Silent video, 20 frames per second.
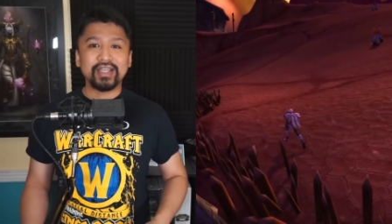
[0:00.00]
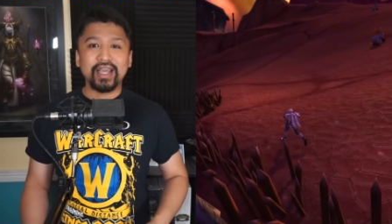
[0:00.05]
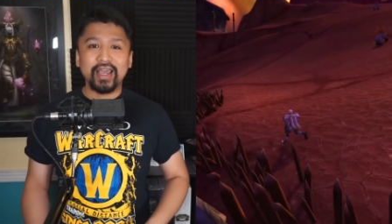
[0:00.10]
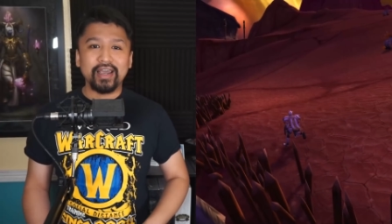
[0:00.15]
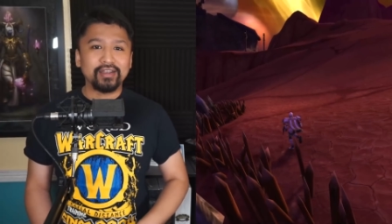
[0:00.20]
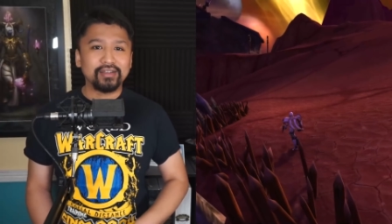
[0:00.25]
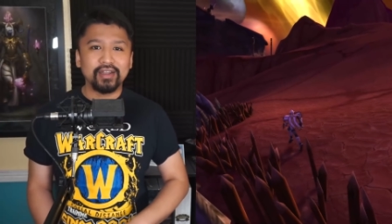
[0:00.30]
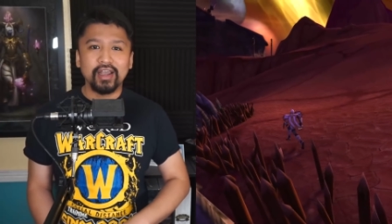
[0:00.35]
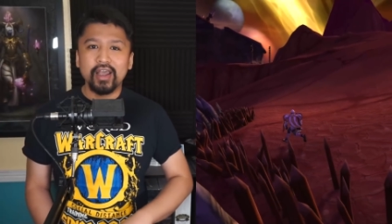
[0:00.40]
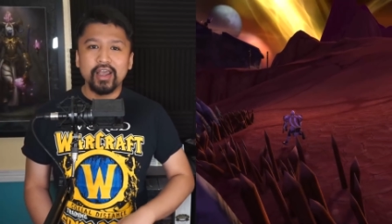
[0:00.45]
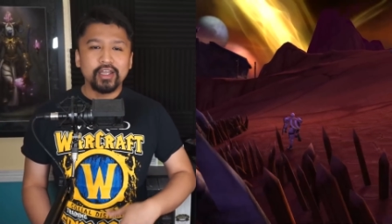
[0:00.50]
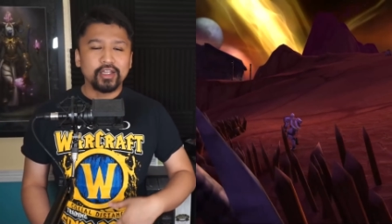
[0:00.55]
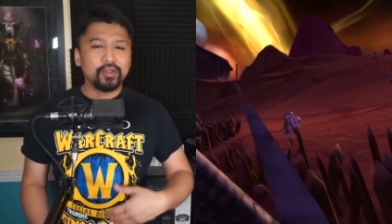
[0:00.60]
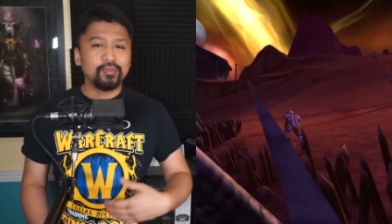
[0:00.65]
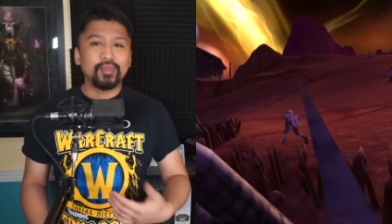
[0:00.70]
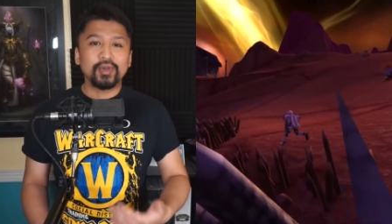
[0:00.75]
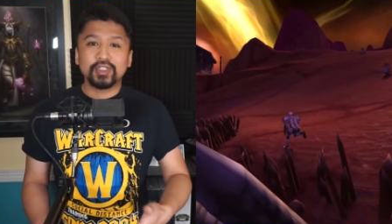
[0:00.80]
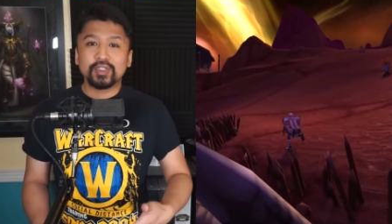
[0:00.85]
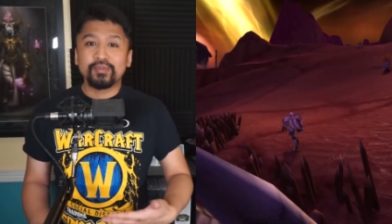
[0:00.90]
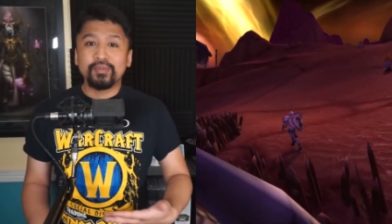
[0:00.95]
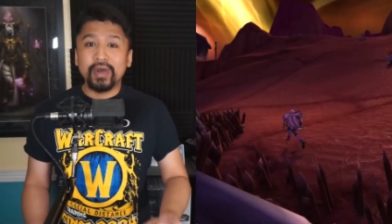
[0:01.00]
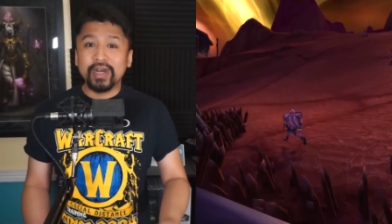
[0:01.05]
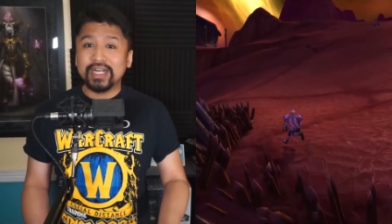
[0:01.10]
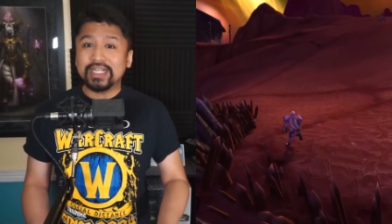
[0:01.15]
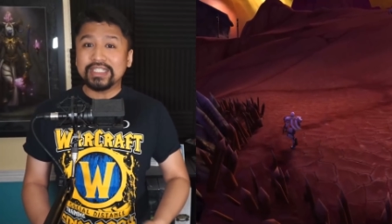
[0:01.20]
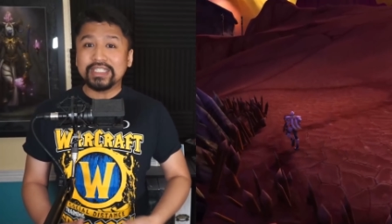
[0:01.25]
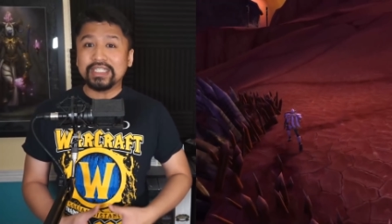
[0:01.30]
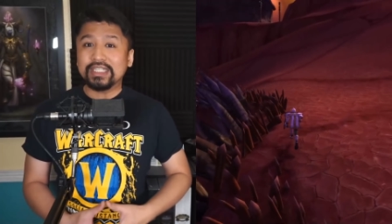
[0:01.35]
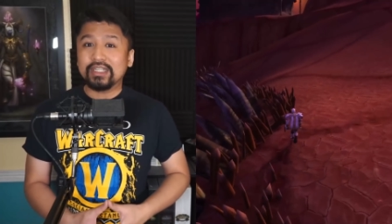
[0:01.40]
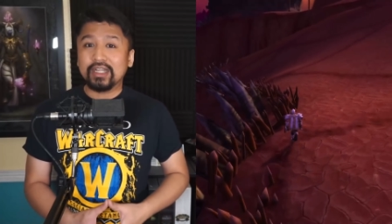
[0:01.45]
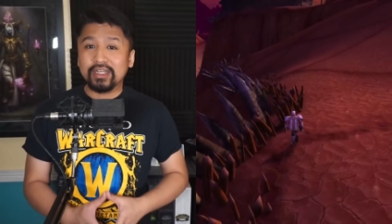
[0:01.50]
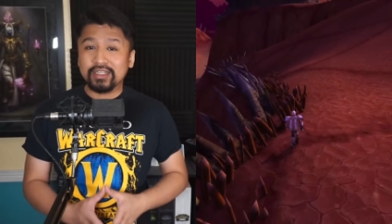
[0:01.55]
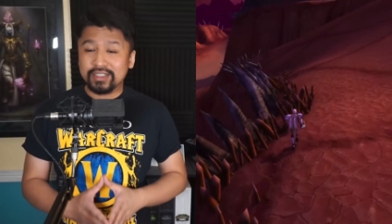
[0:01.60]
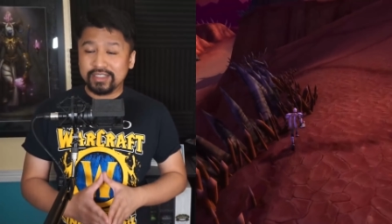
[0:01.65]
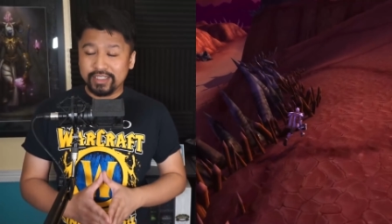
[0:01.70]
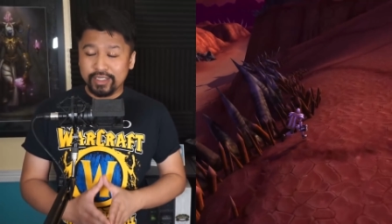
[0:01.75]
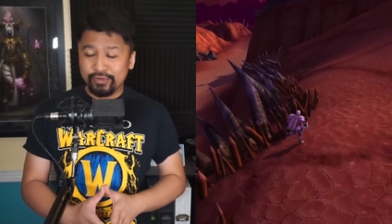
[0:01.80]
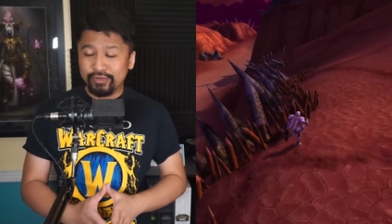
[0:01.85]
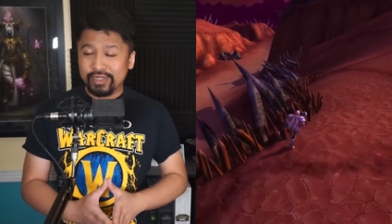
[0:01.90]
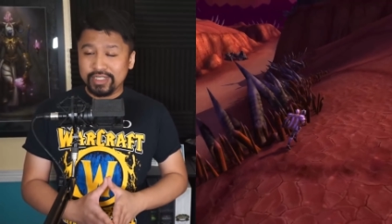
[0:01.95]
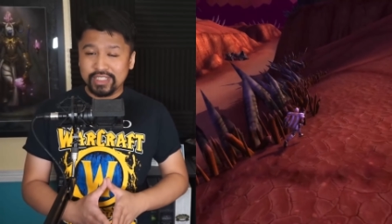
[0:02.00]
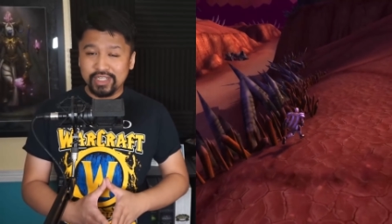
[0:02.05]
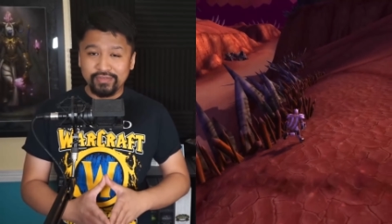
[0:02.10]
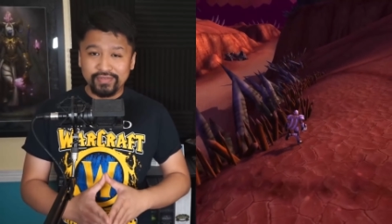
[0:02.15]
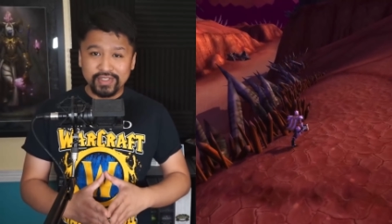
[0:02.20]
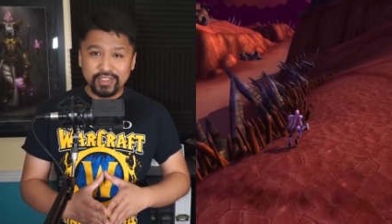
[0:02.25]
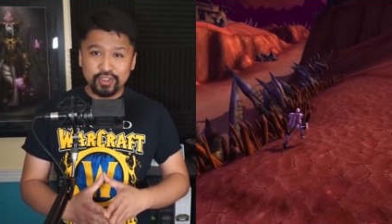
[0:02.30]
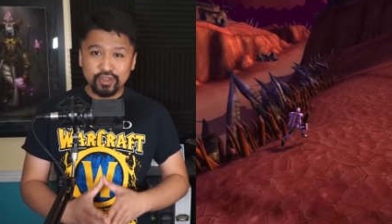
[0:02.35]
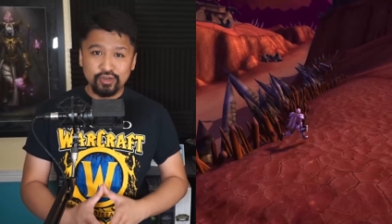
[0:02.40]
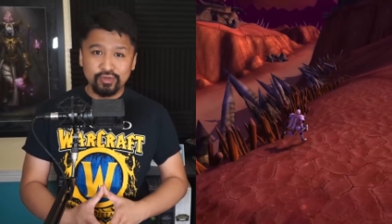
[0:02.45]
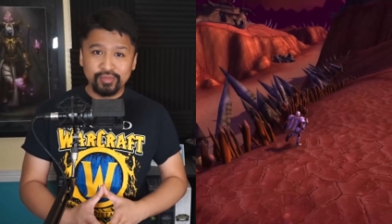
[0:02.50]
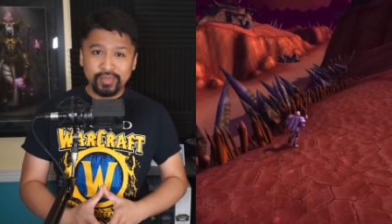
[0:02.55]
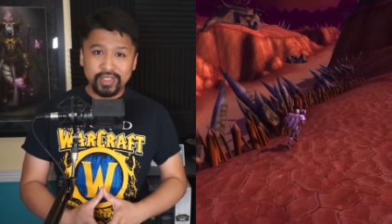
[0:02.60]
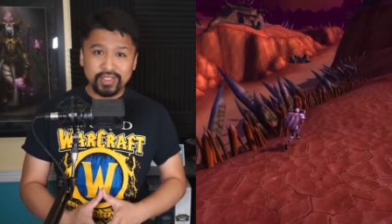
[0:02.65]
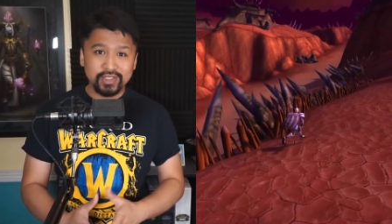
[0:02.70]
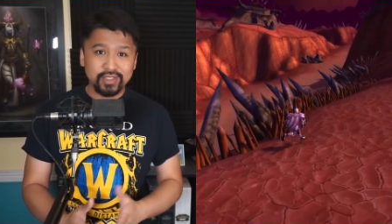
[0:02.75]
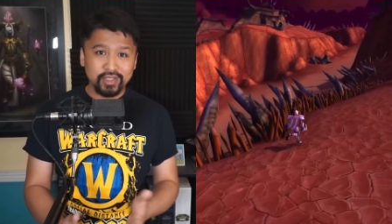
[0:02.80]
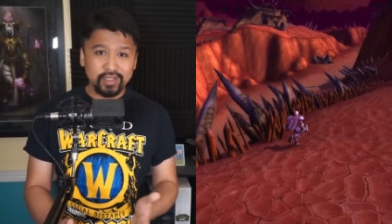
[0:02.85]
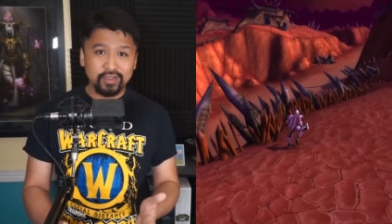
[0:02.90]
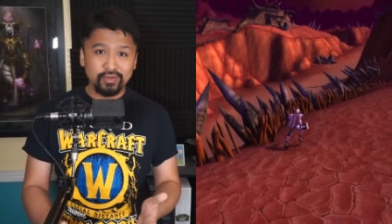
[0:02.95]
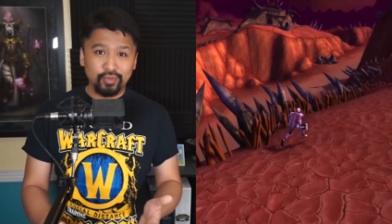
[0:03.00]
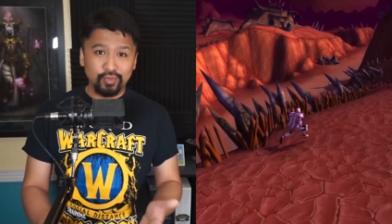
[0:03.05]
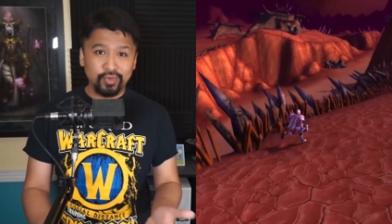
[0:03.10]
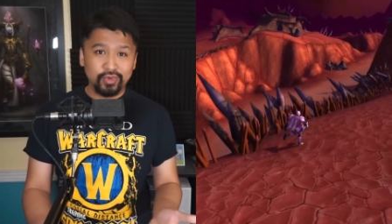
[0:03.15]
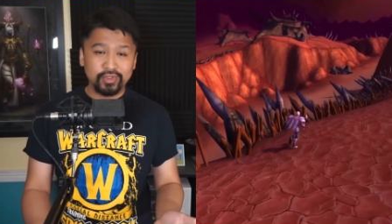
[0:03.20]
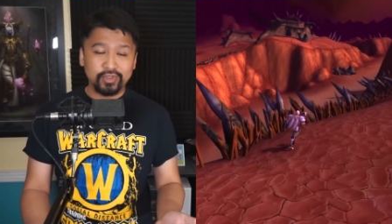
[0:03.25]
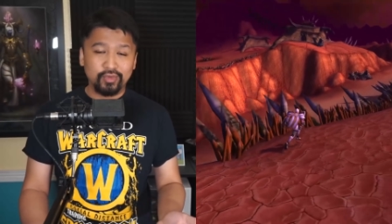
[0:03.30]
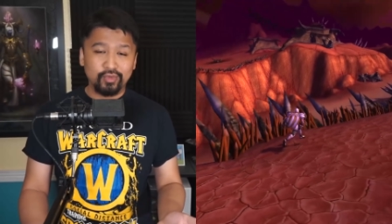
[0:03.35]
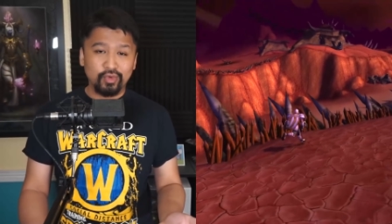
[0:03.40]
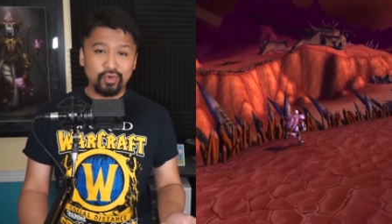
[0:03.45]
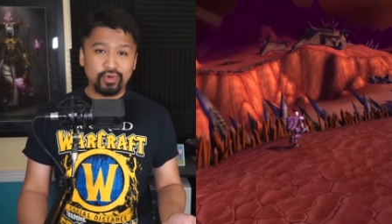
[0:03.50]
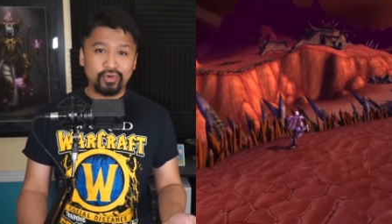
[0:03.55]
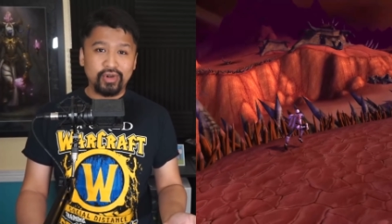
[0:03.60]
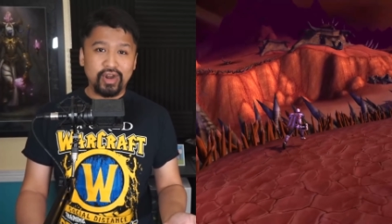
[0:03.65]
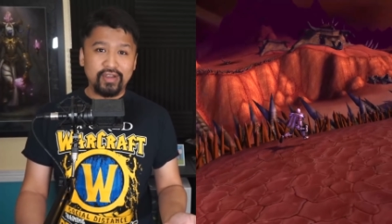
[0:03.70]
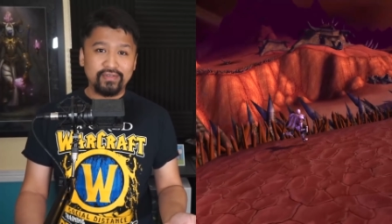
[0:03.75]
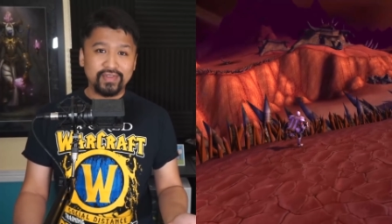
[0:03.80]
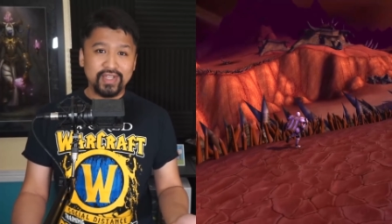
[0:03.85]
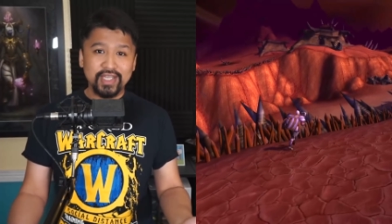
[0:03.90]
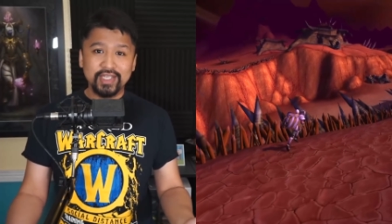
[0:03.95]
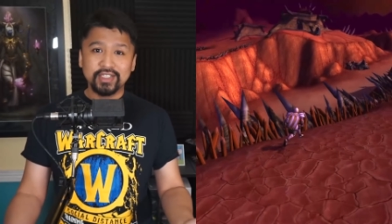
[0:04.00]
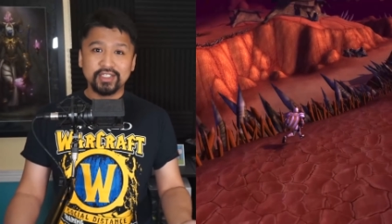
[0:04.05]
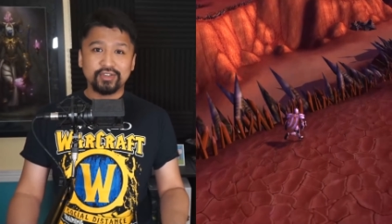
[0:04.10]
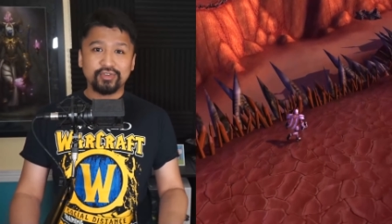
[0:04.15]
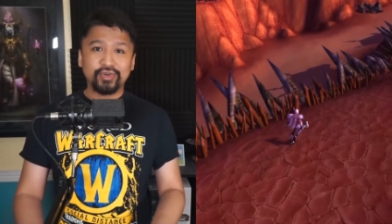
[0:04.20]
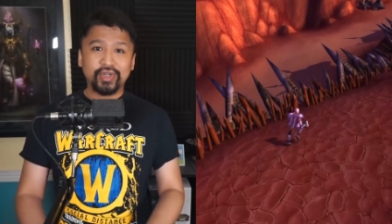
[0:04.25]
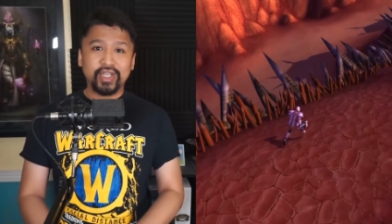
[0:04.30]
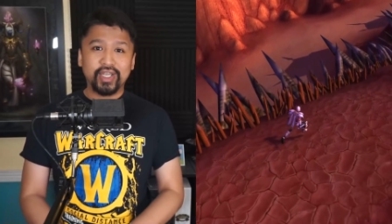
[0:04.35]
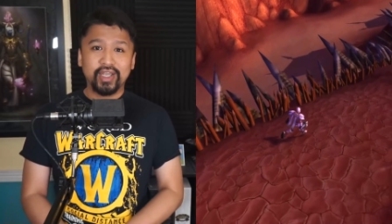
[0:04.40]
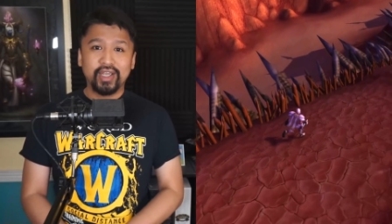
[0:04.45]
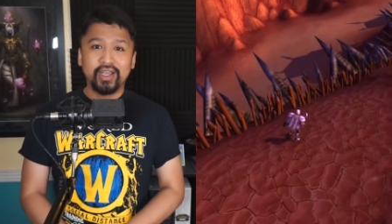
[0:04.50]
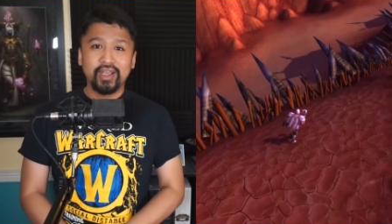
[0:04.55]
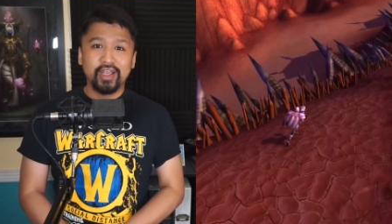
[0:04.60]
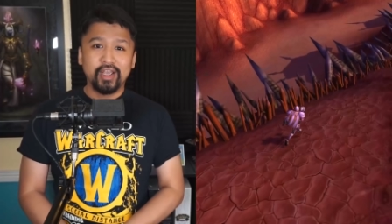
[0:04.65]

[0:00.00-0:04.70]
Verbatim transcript: and the most punishing series of attunements in World of Warcraft history.